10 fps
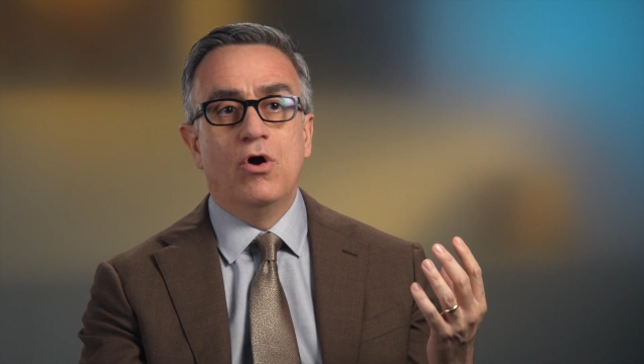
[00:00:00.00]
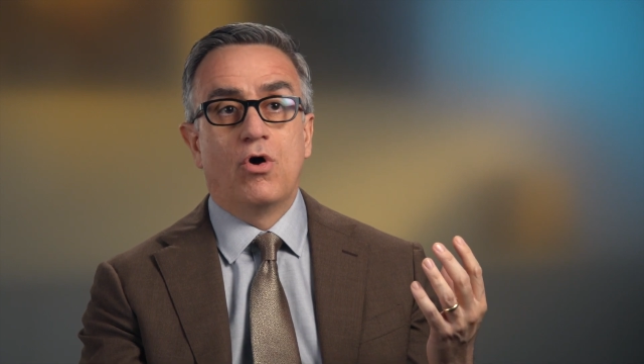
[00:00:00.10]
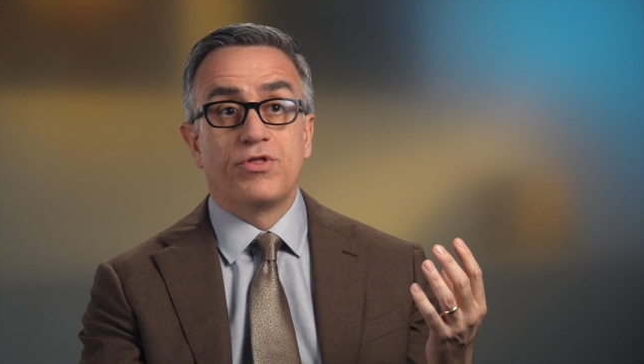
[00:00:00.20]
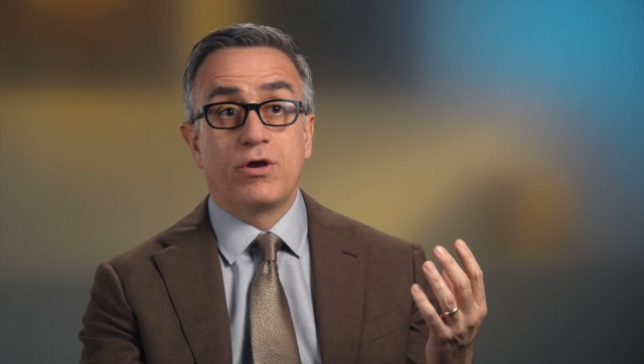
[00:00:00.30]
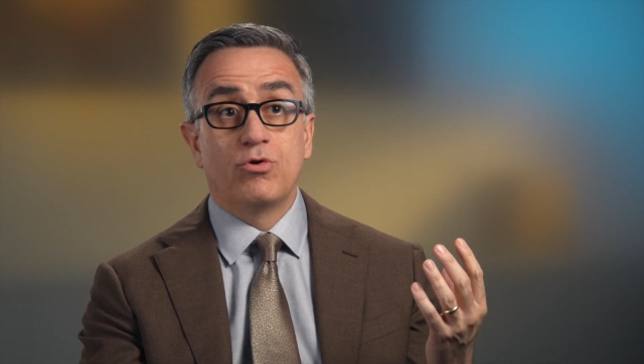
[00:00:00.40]

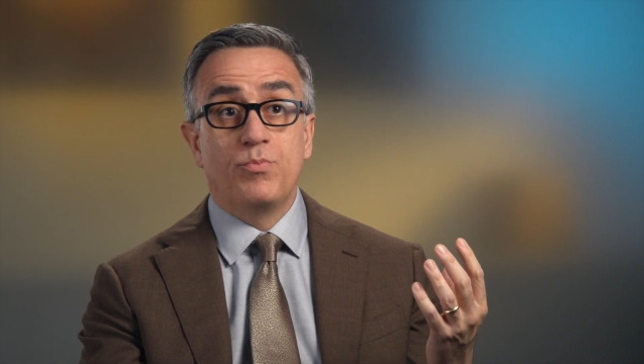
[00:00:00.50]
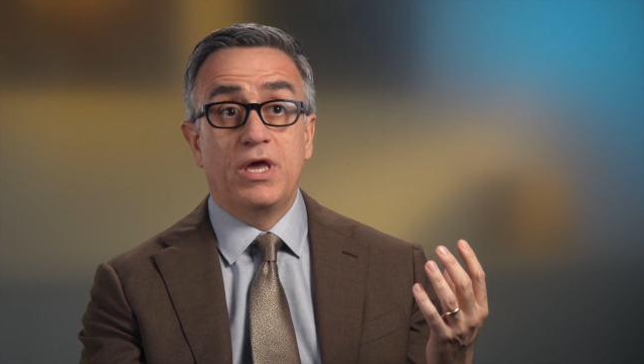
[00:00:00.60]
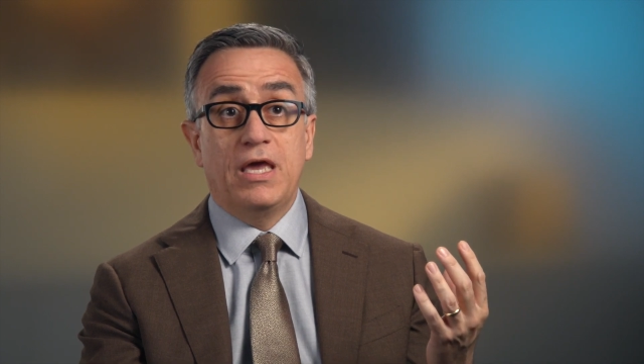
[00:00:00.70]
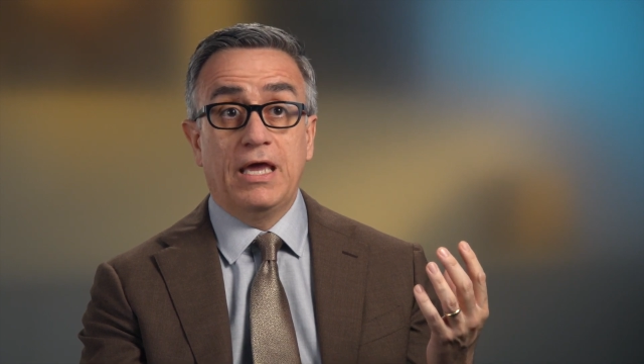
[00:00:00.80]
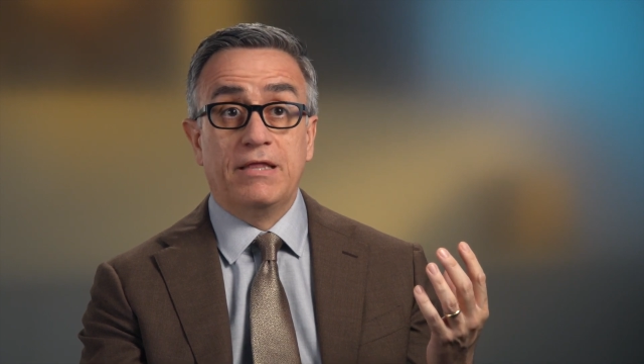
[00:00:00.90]
or they could
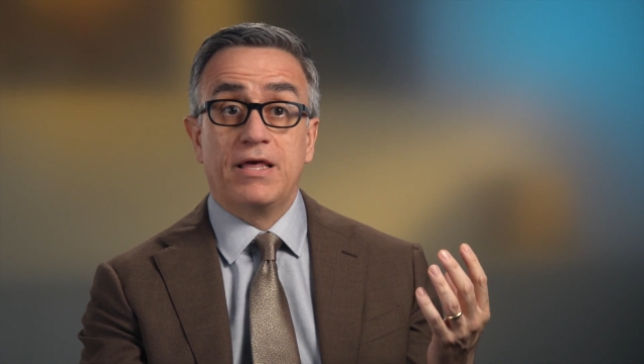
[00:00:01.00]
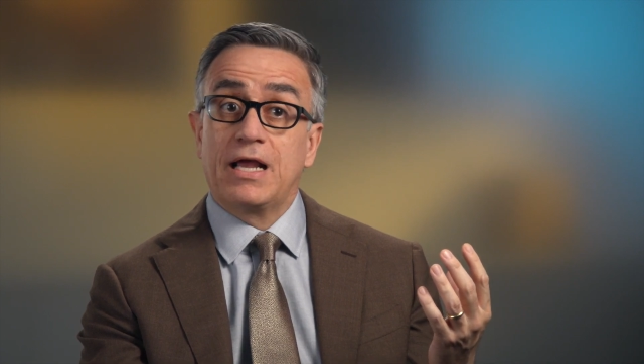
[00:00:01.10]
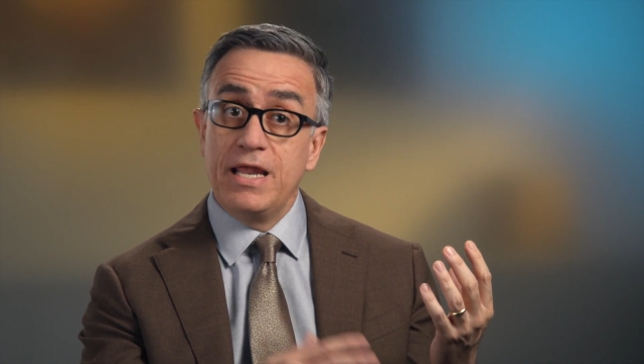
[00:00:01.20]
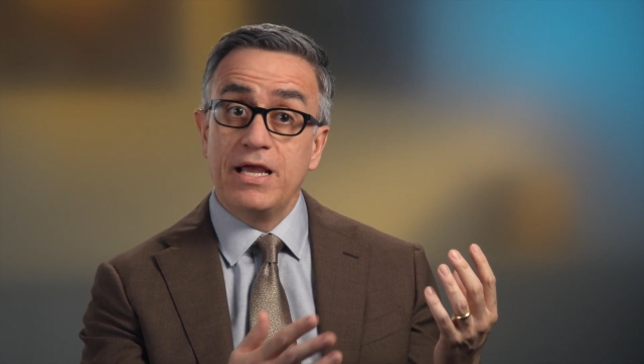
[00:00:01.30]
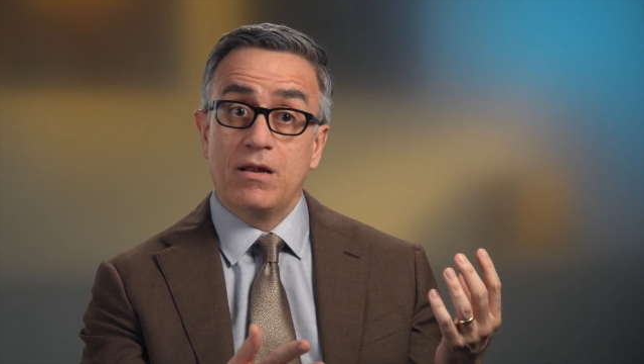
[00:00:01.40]
be in the
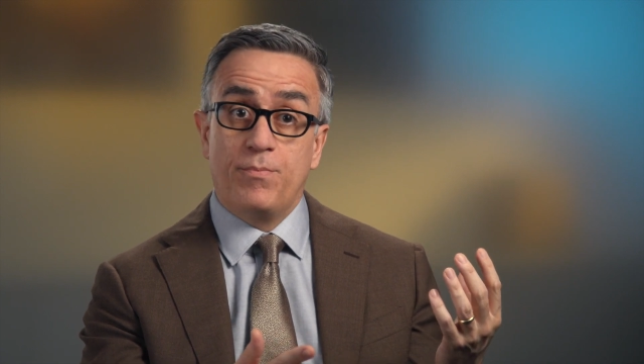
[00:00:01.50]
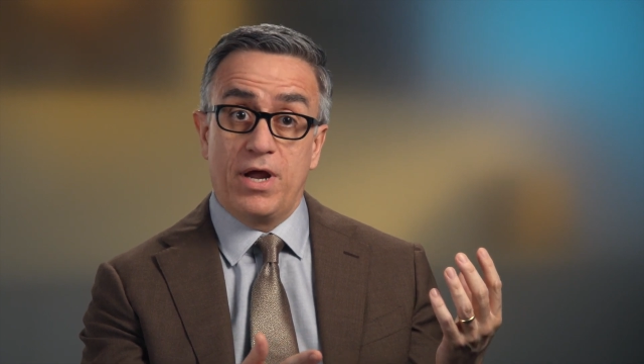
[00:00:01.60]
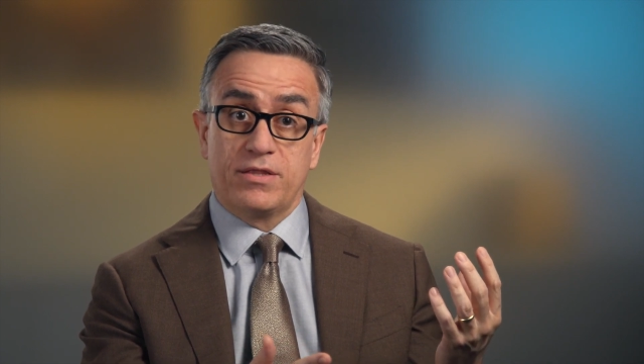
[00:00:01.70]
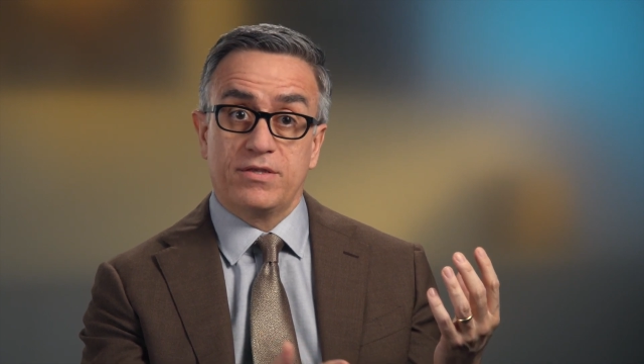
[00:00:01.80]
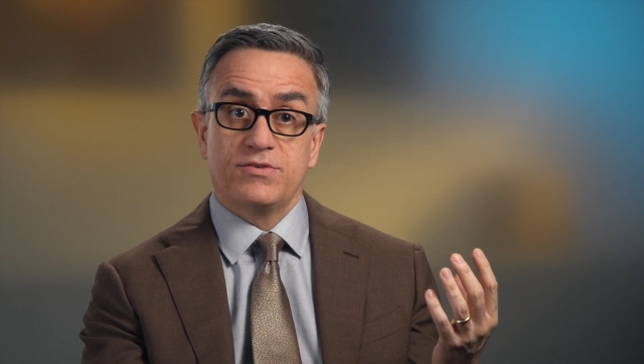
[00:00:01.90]
clinical
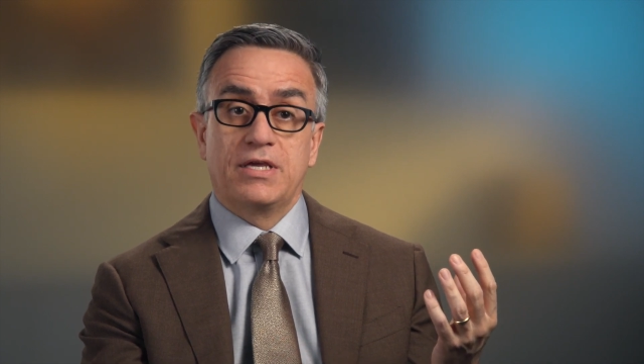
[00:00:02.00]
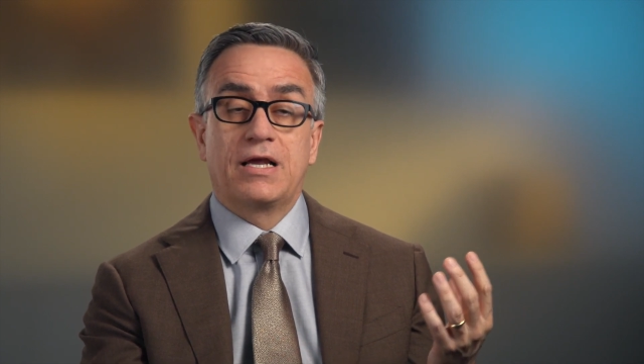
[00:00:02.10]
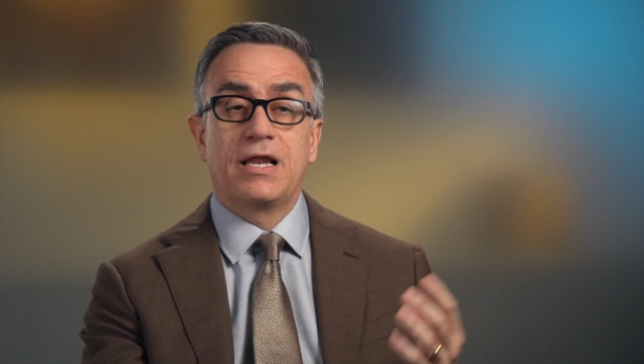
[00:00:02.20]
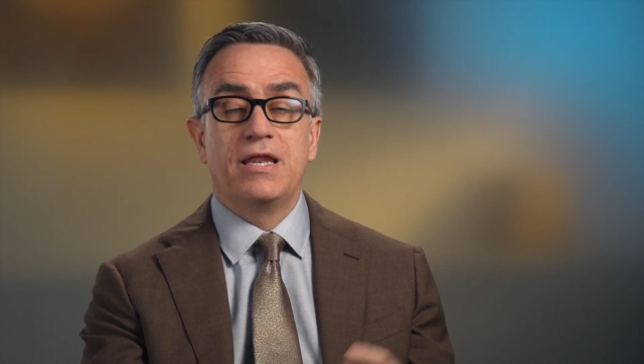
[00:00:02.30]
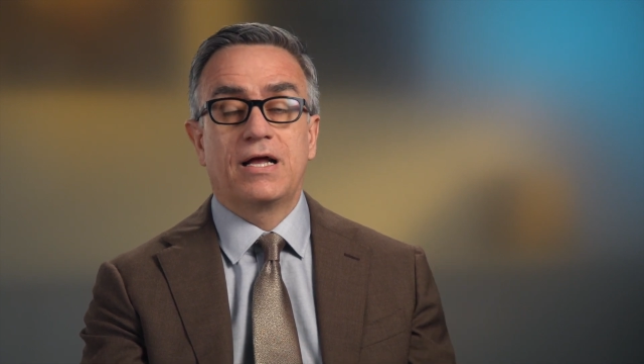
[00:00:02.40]
practice,
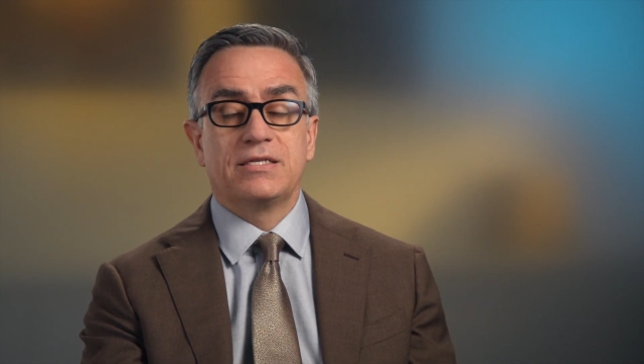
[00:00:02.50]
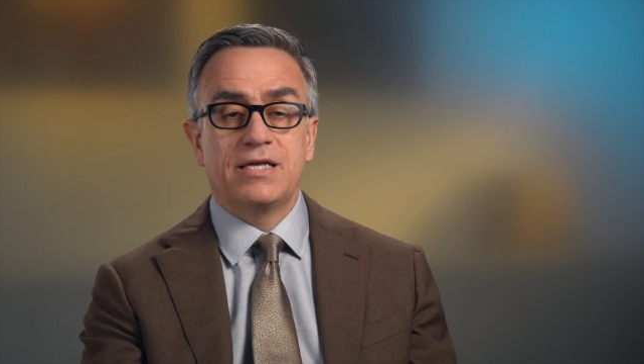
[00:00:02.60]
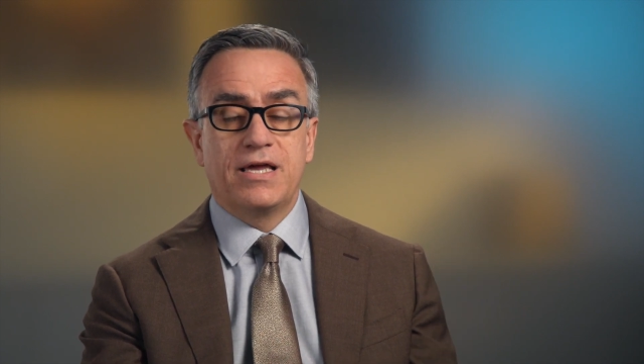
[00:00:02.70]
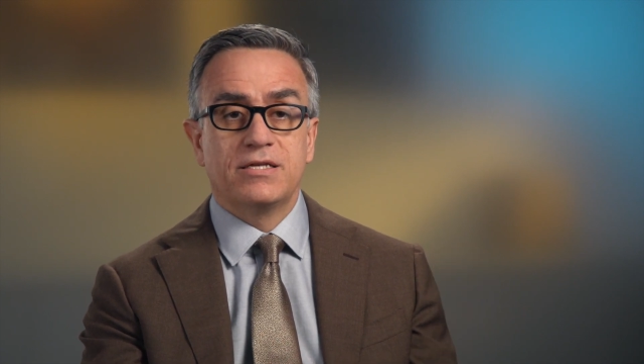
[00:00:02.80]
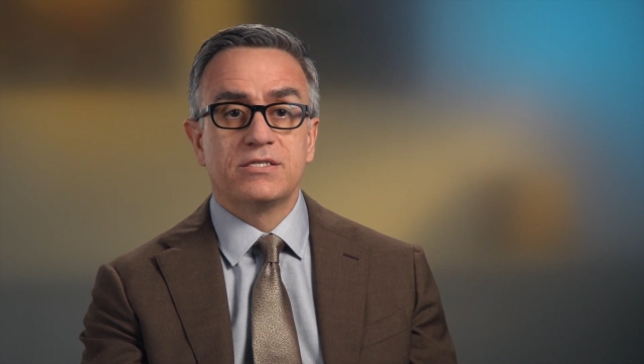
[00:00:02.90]
in clinical
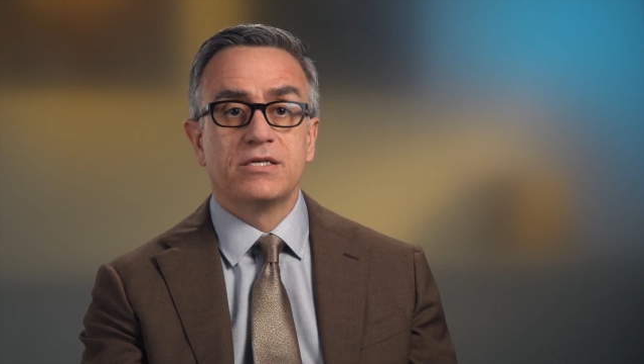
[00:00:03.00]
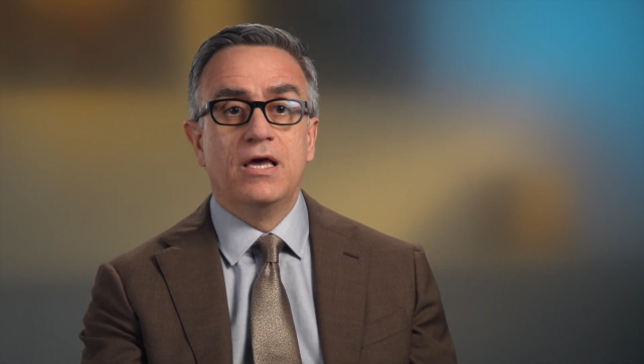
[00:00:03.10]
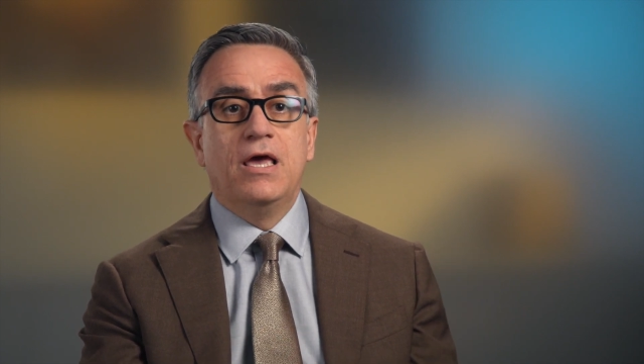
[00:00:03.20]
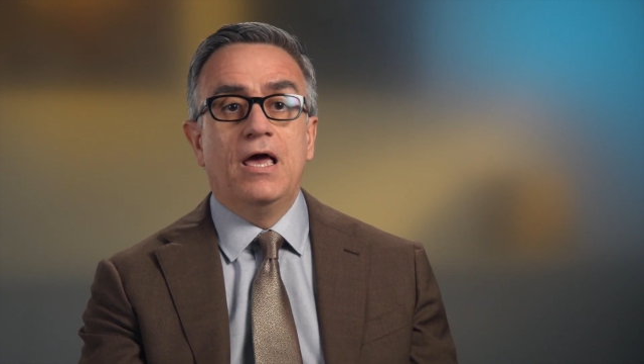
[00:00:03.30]
science.